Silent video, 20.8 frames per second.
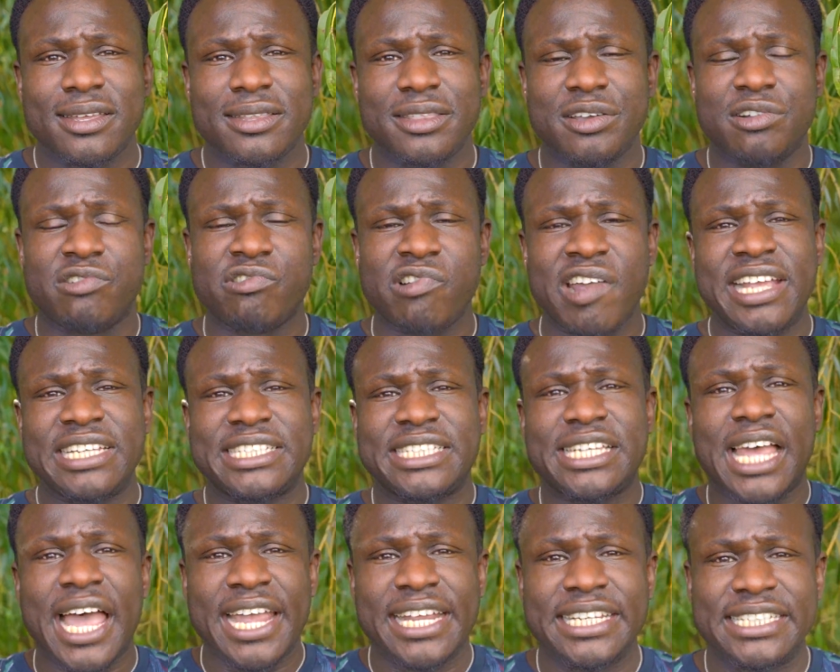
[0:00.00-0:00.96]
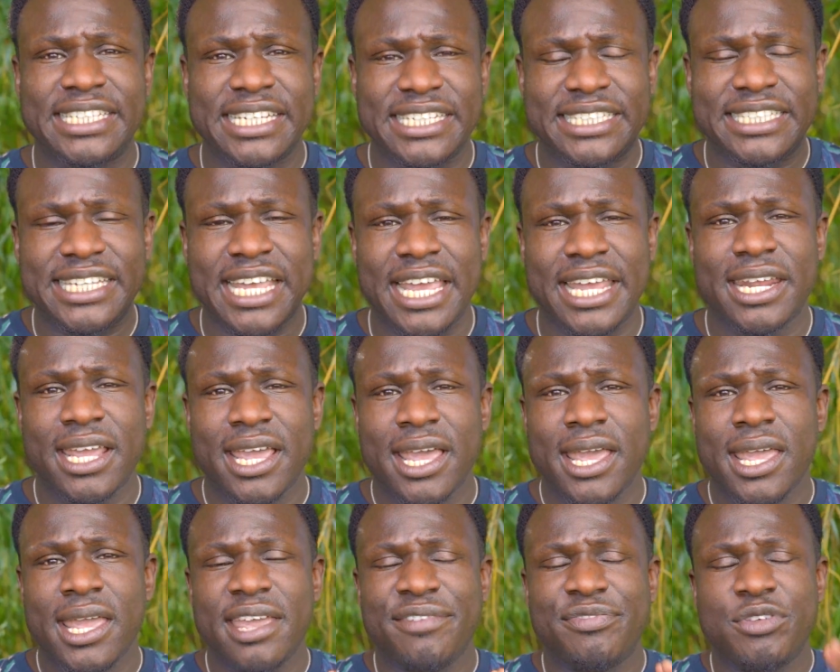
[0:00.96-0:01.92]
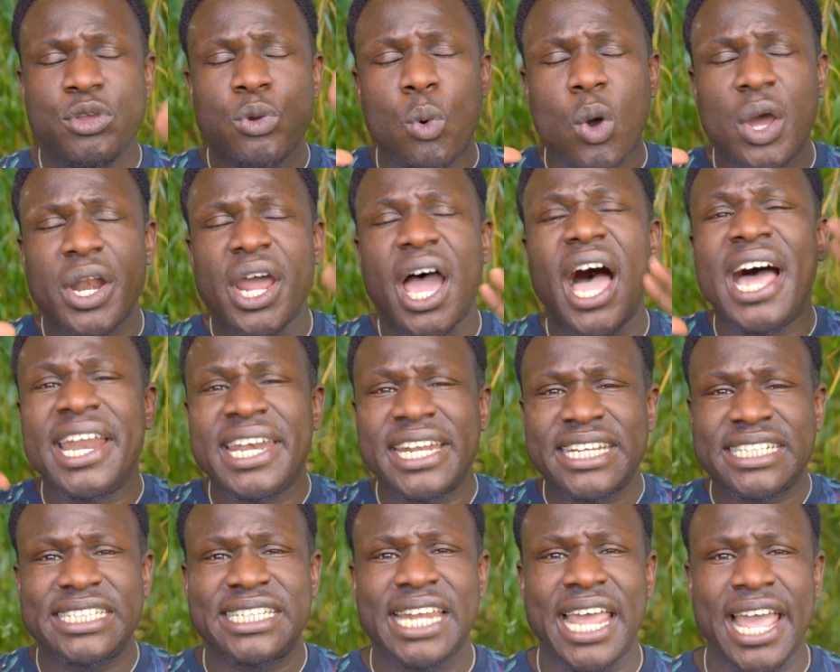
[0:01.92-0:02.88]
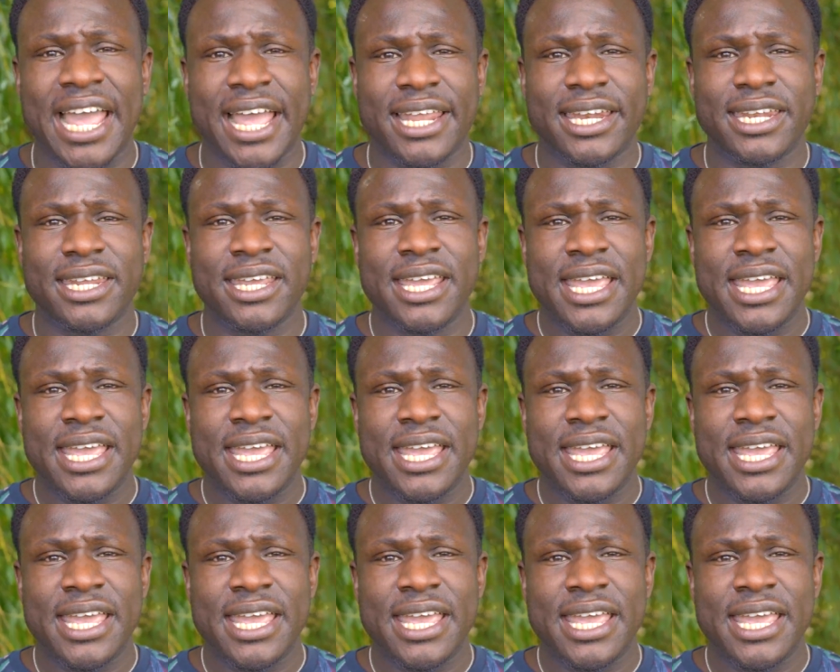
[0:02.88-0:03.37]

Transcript: the great scientist, said, if you want to understand,